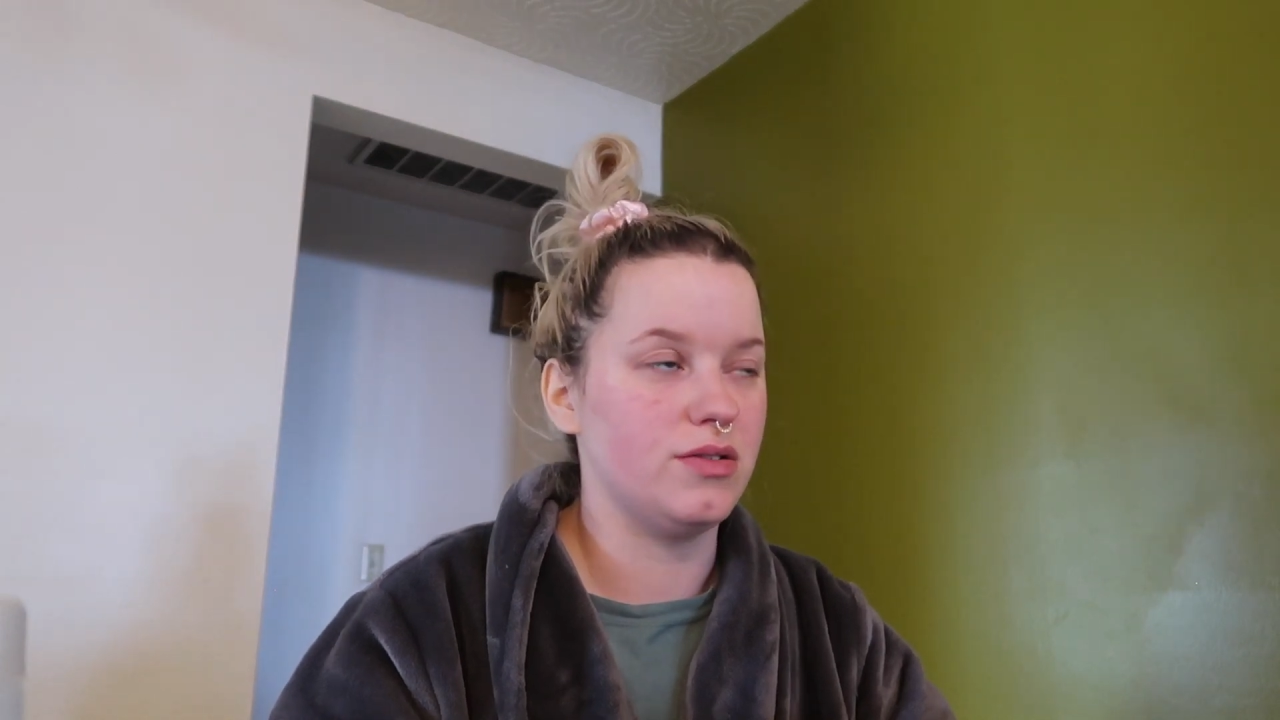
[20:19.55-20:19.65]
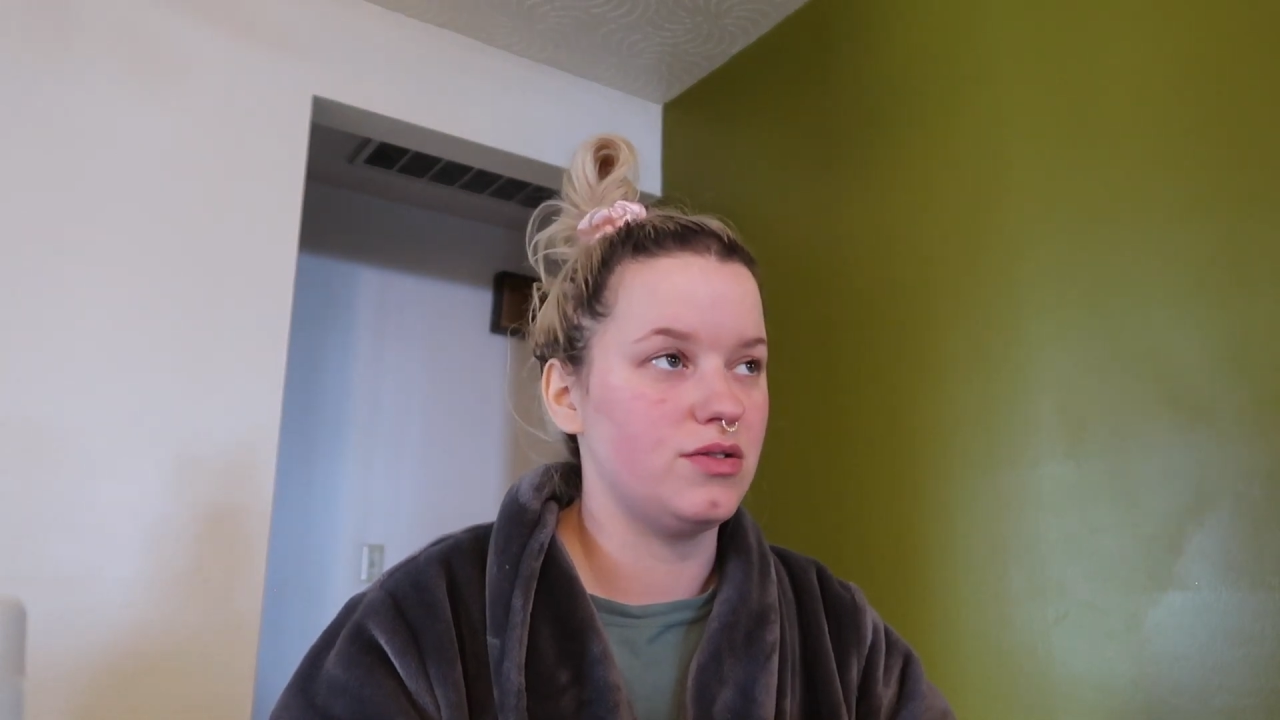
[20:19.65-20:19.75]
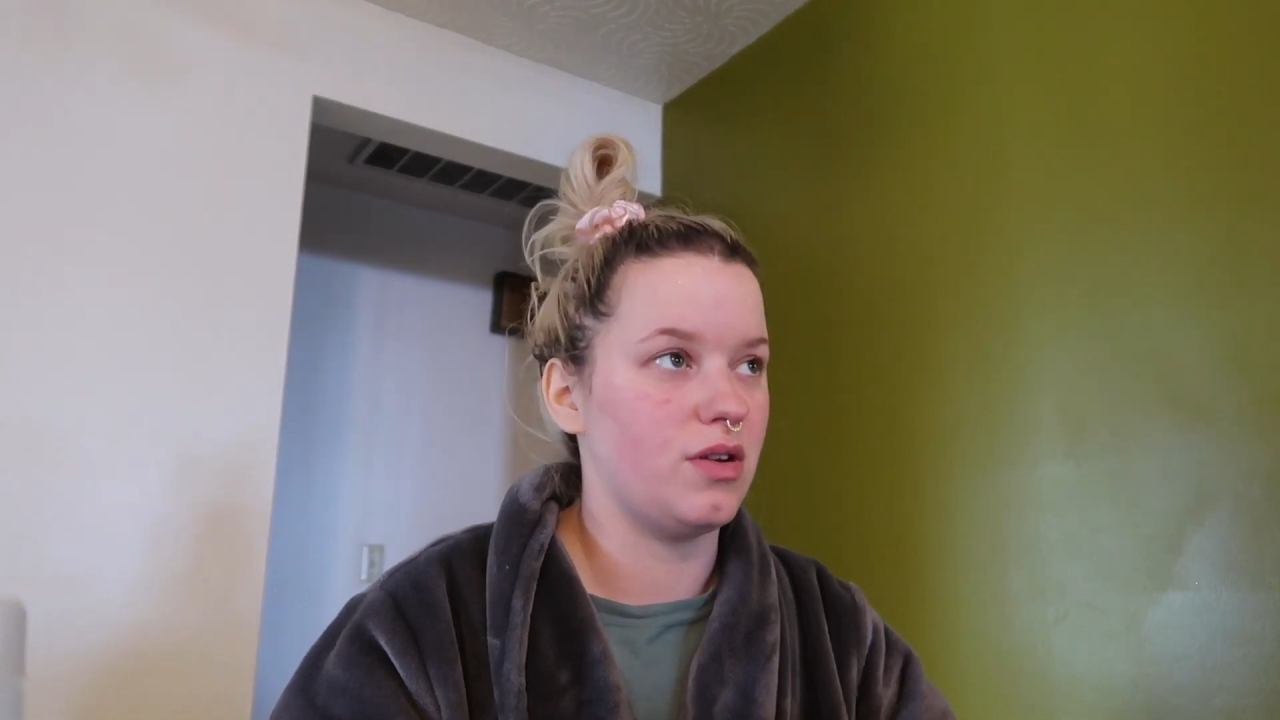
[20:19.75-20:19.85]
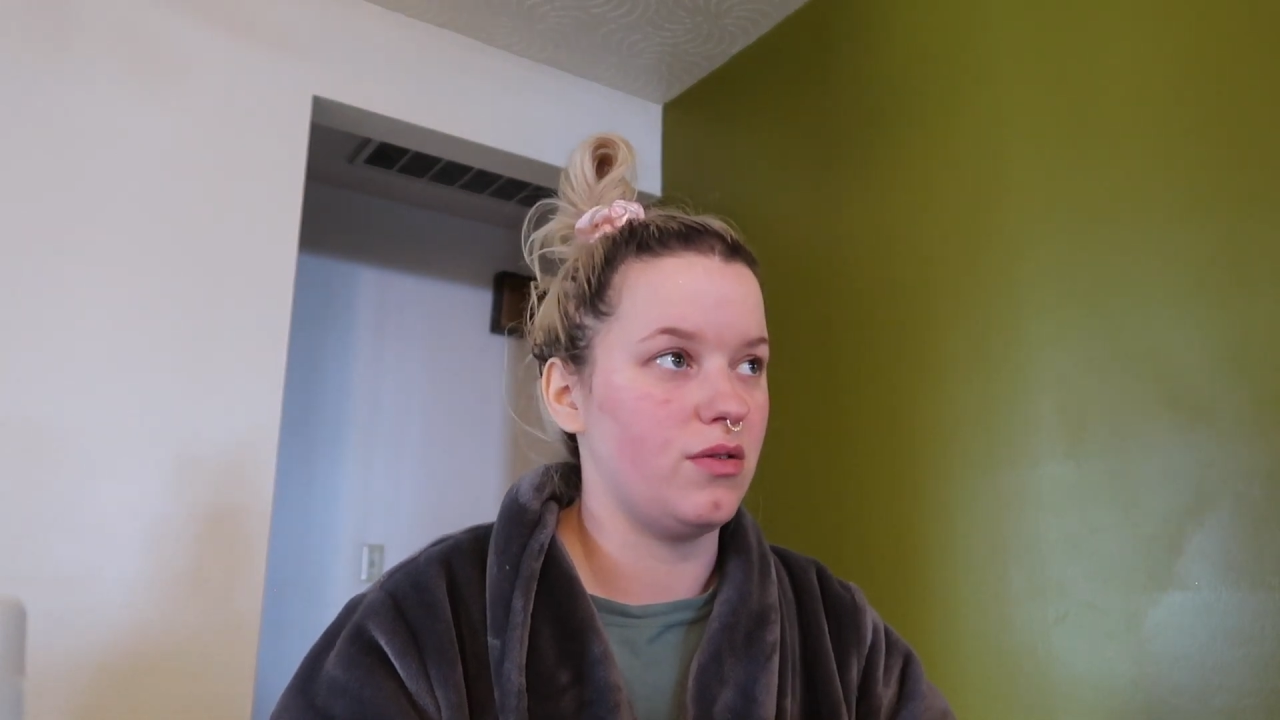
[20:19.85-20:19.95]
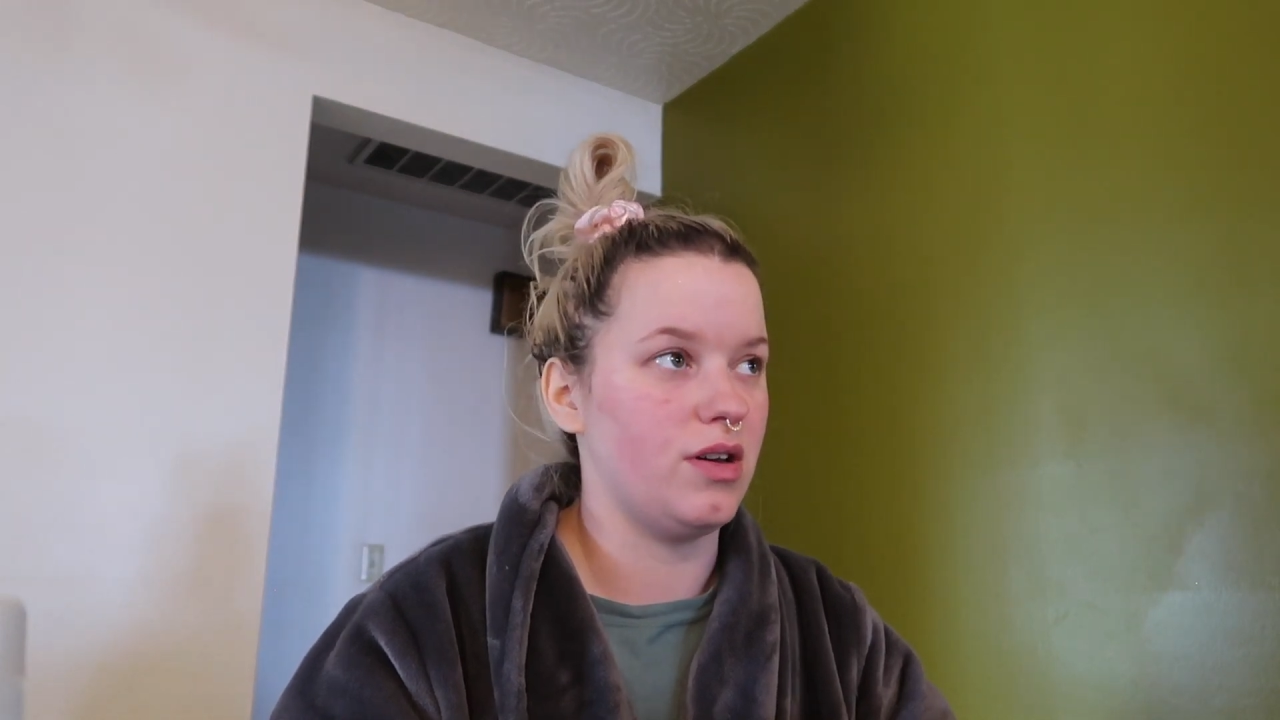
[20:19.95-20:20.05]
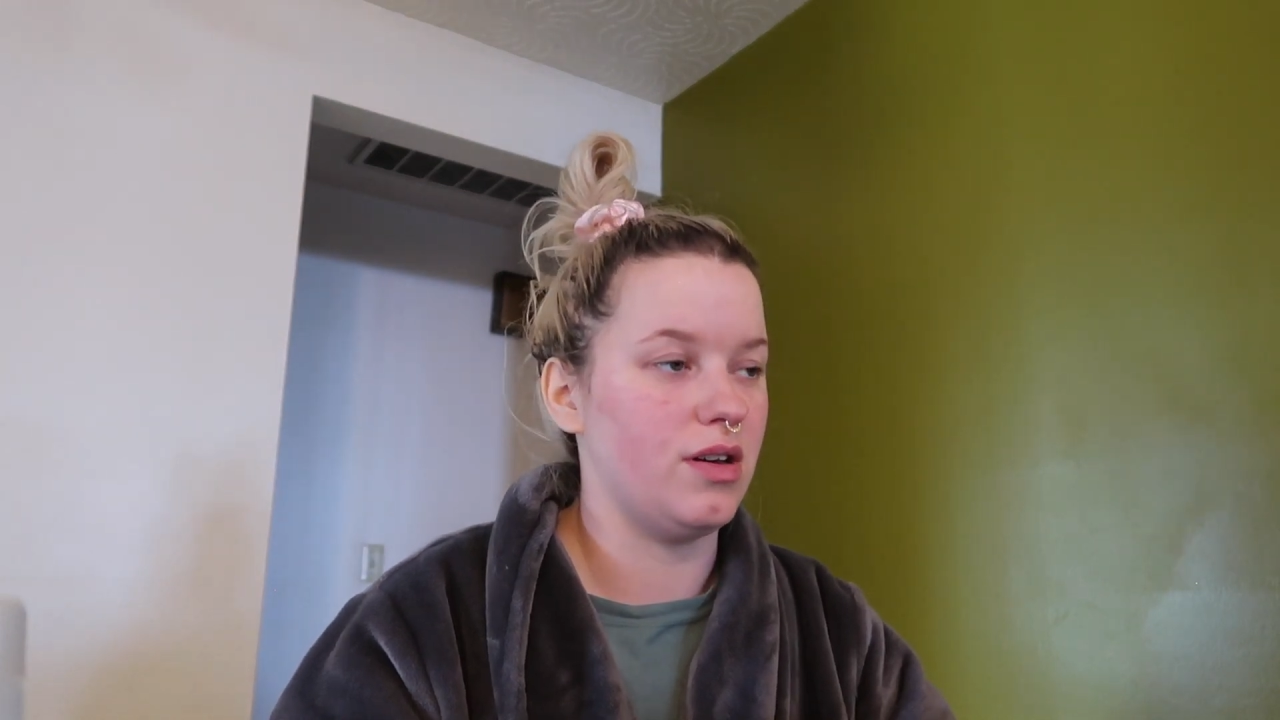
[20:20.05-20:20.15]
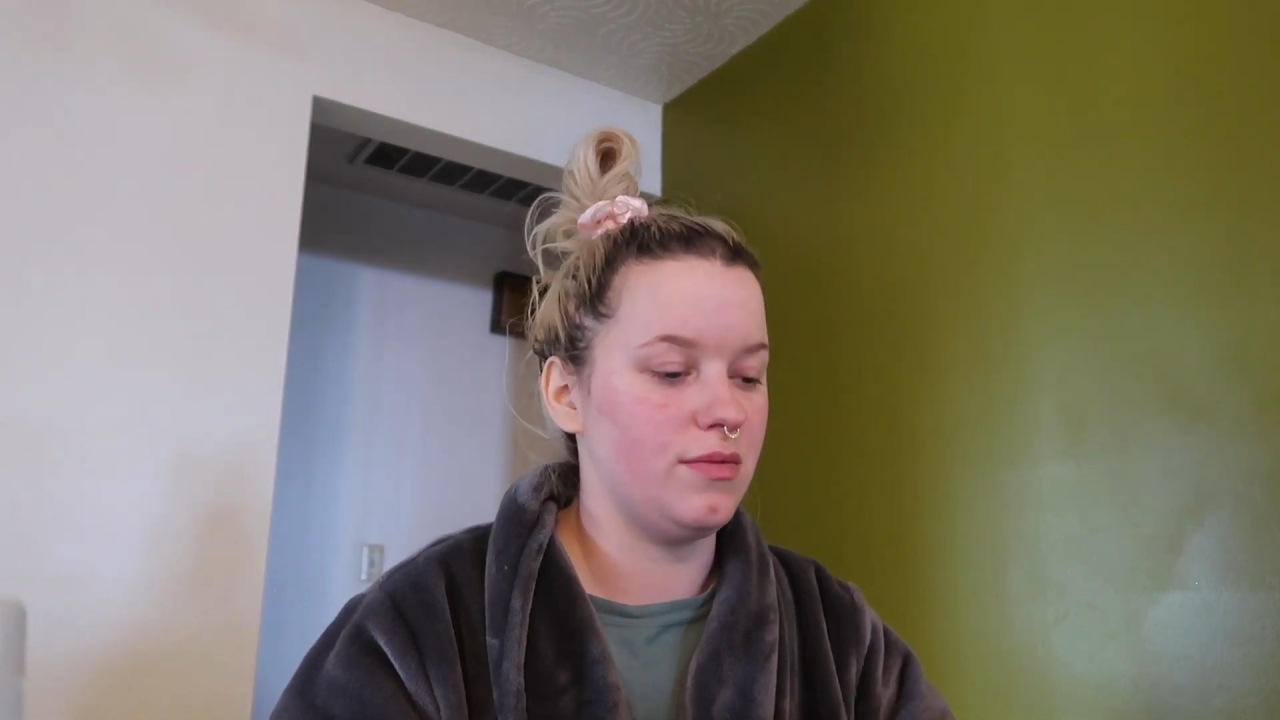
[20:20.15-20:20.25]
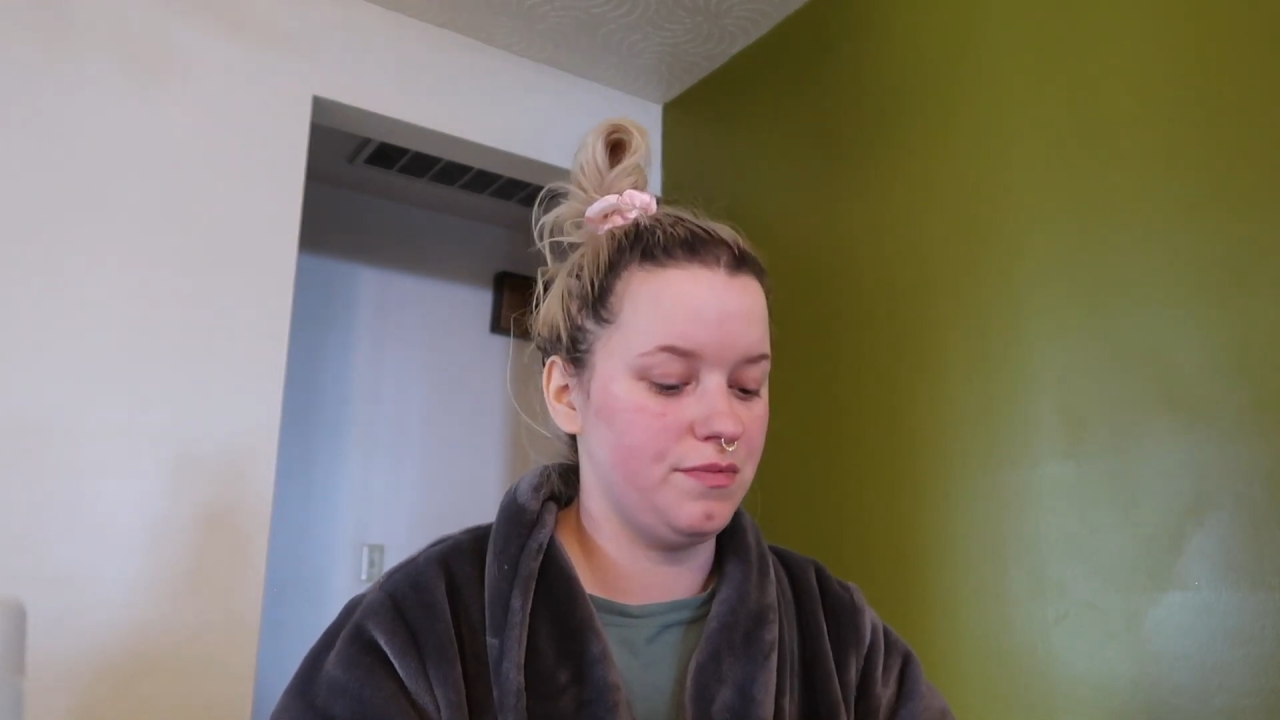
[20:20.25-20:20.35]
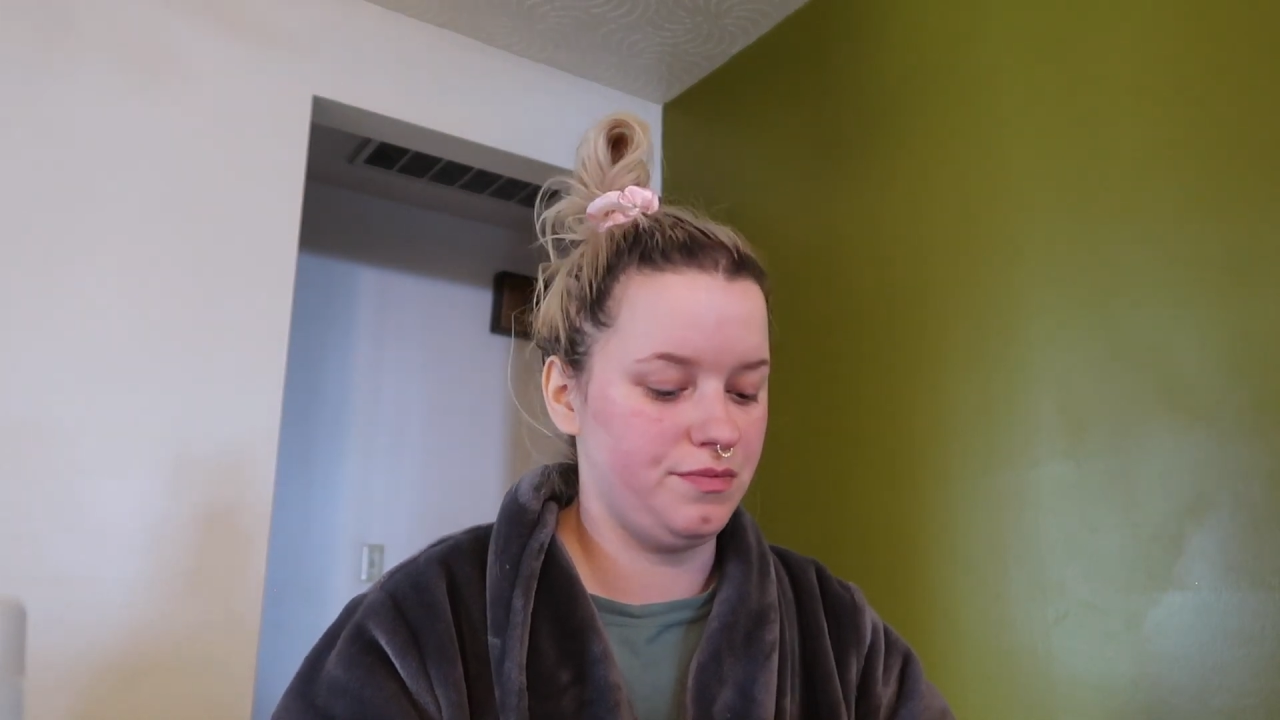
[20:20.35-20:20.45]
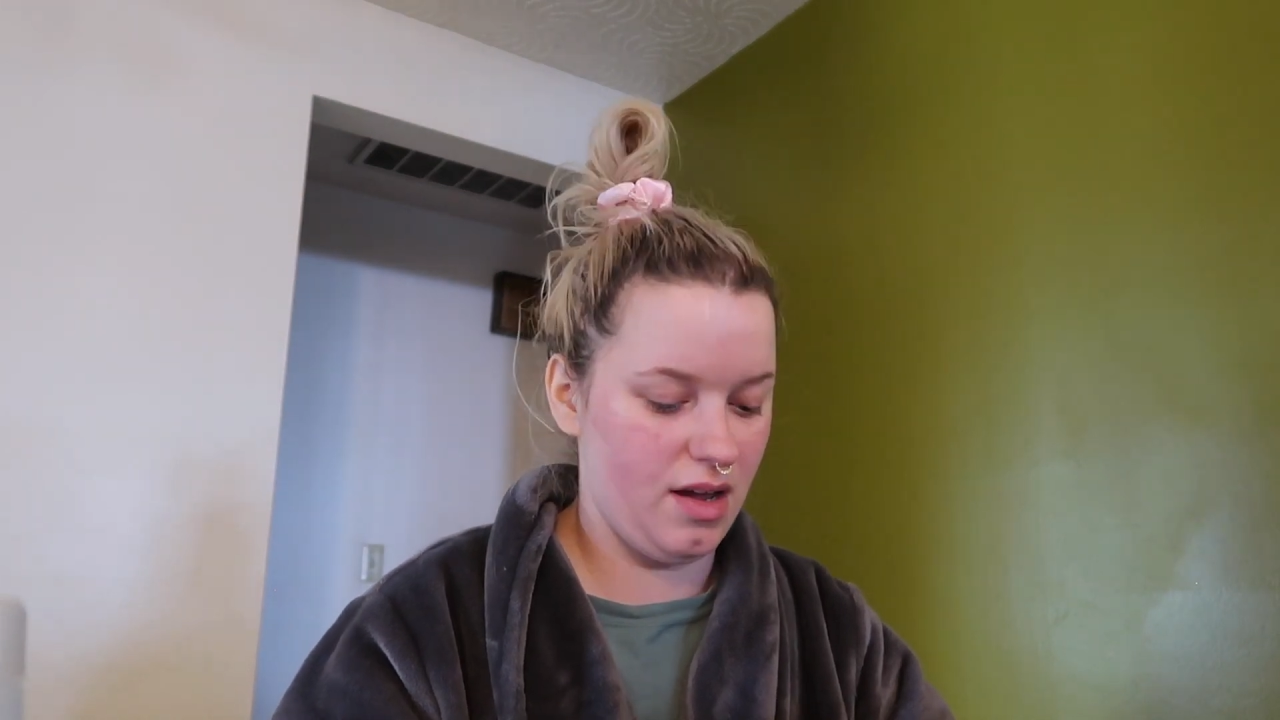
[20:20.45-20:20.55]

it was so good.